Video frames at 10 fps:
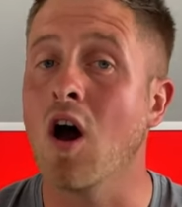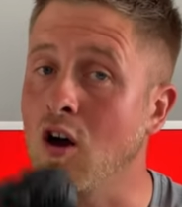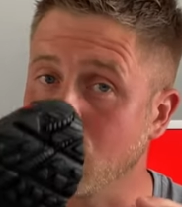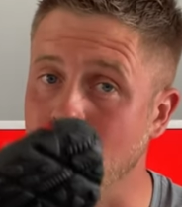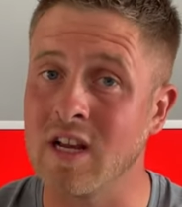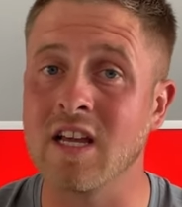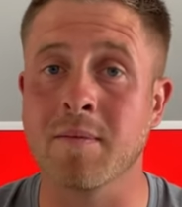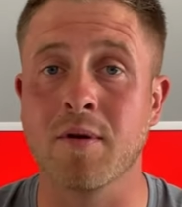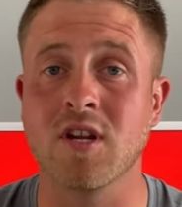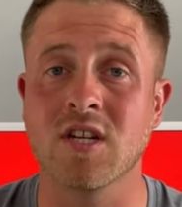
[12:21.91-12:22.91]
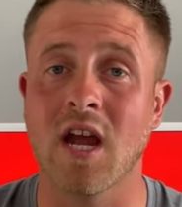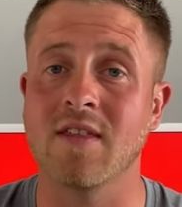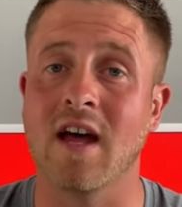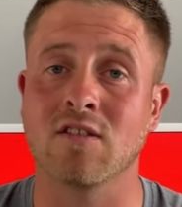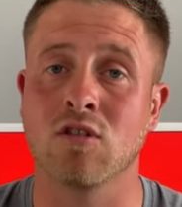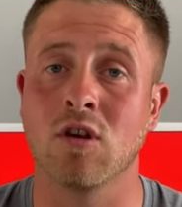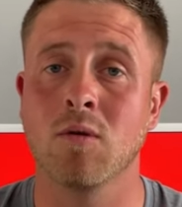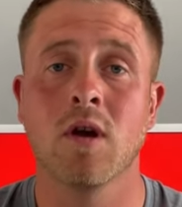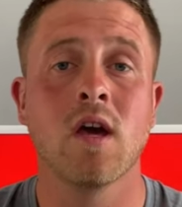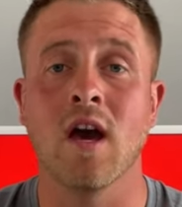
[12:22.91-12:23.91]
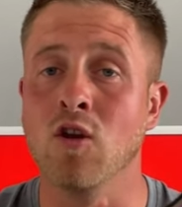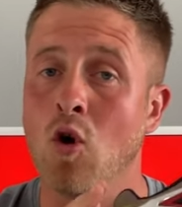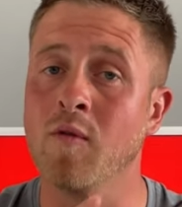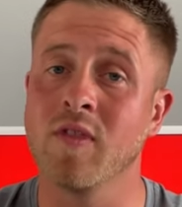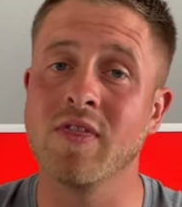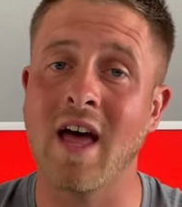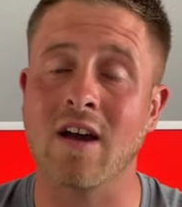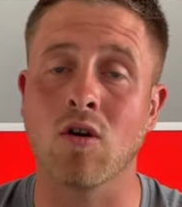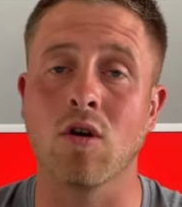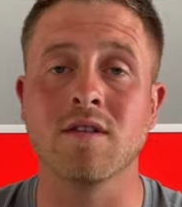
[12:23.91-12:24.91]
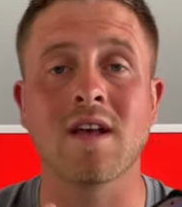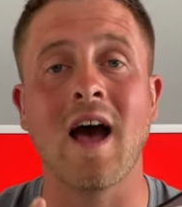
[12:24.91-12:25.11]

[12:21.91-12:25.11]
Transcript: i'd really appreciate that too and other than that, guys,